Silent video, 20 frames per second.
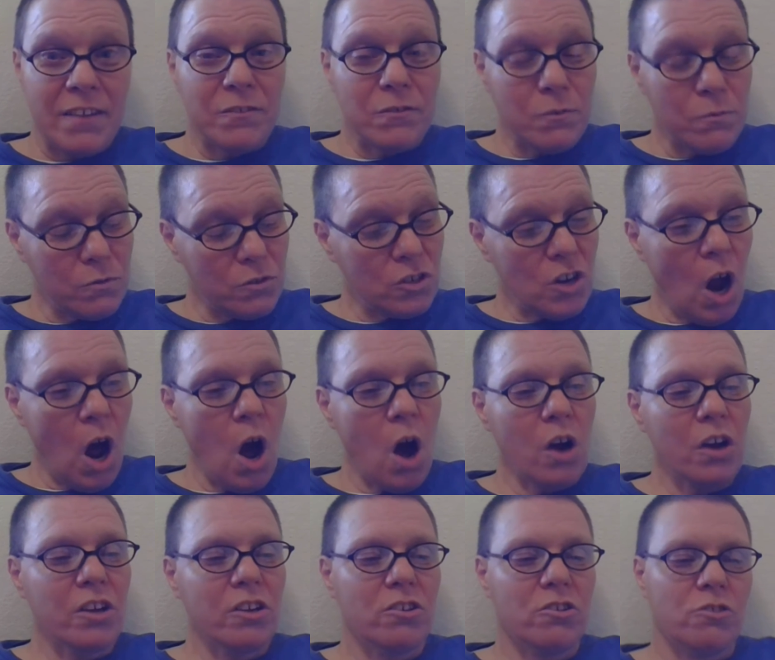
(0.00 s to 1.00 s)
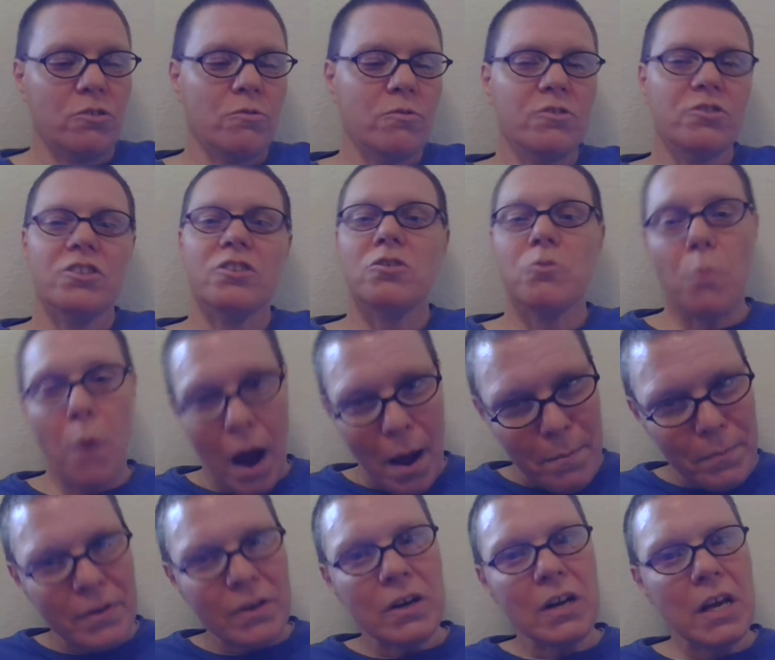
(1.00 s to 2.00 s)
Catherine was talking to her, and she said, "Well,
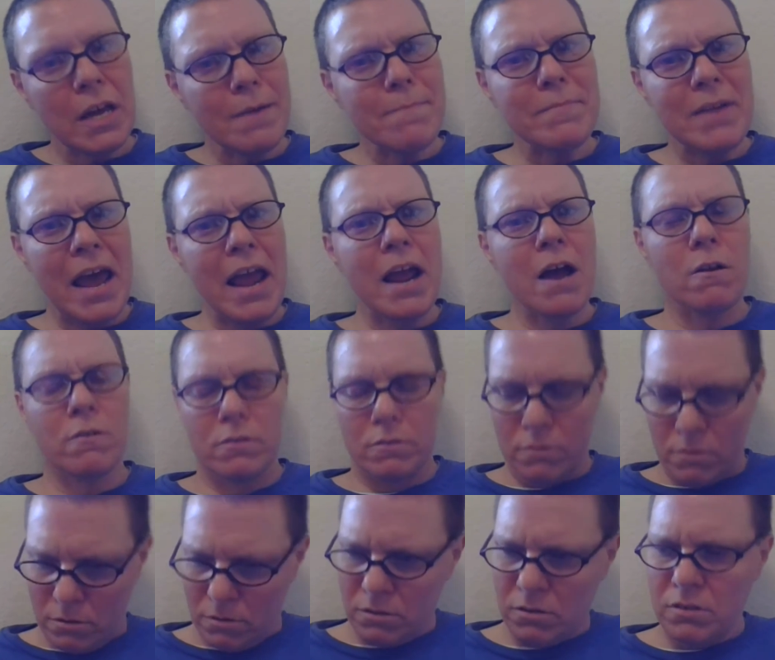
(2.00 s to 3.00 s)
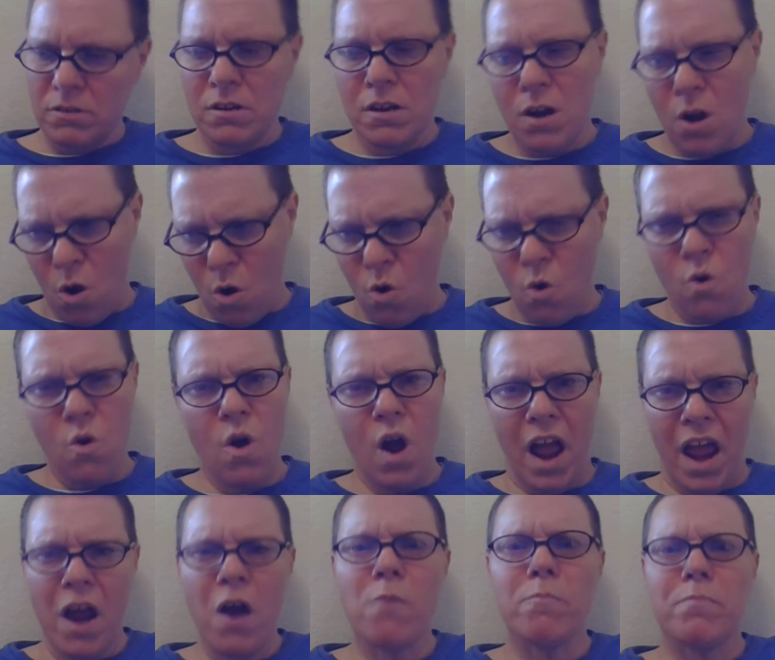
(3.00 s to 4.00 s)
I'm gonna come down, you know,
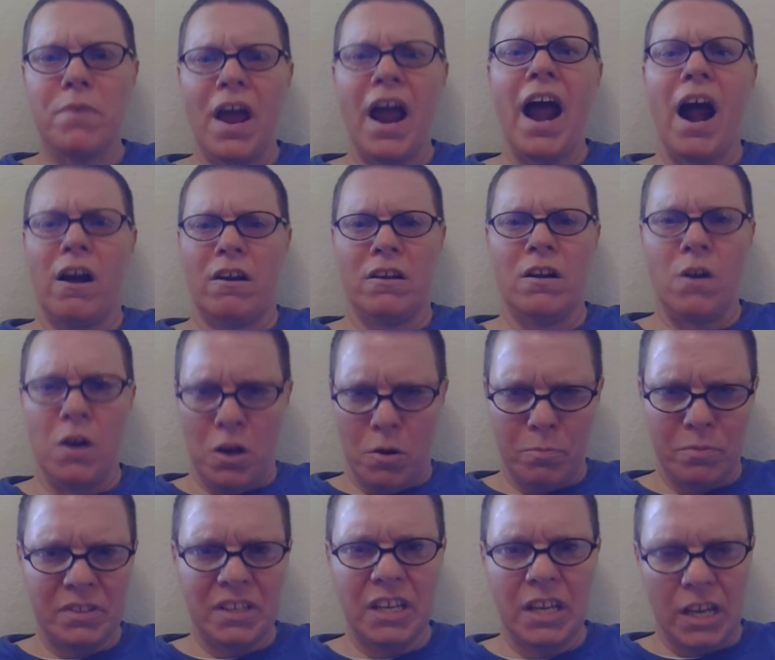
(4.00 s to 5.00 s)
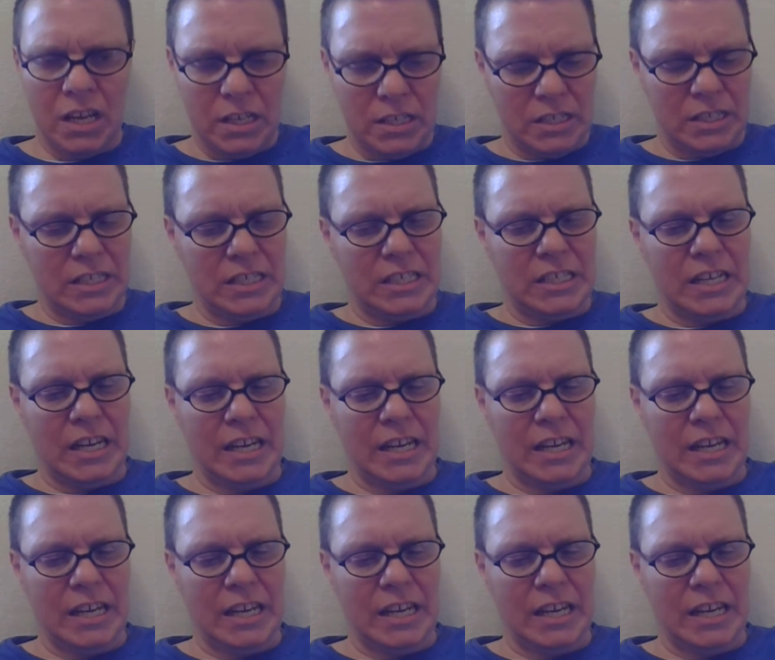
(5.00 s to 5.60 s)
help you out, you know, help with the kids and